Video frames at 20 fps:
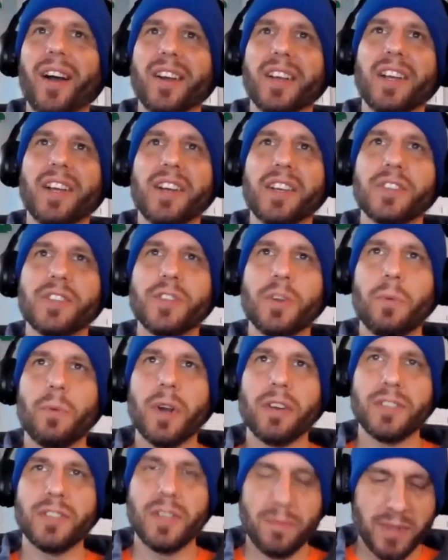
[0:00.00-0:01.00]
so what
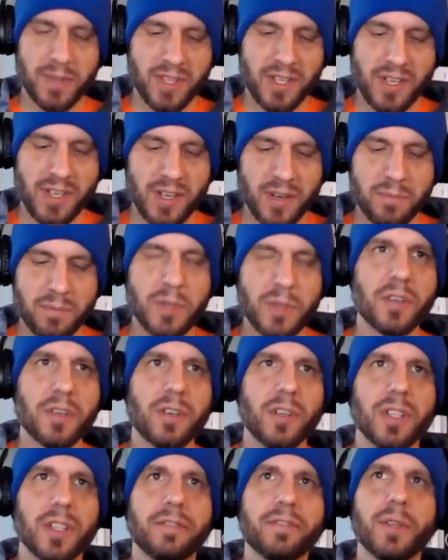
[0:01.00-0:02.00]
are some of the
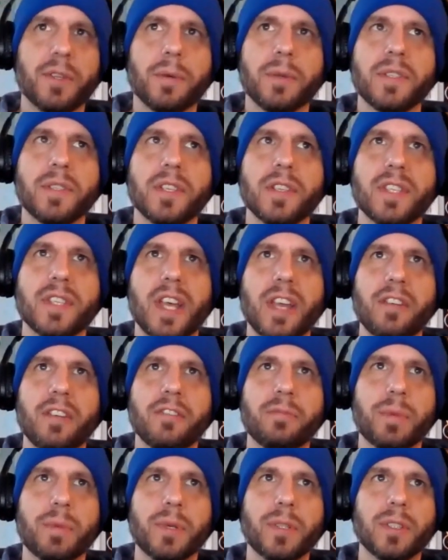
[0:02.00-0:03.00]
musical influences that
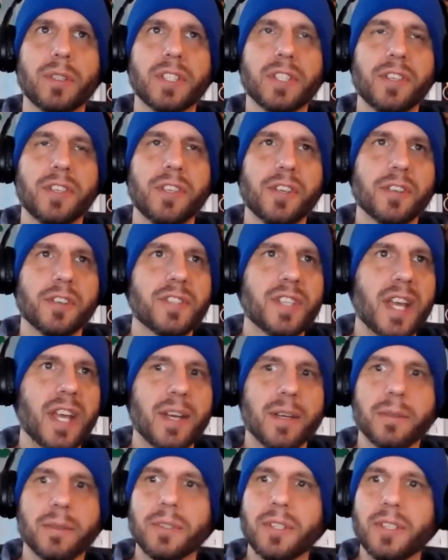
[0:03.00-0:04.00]
you've pulled into your sound?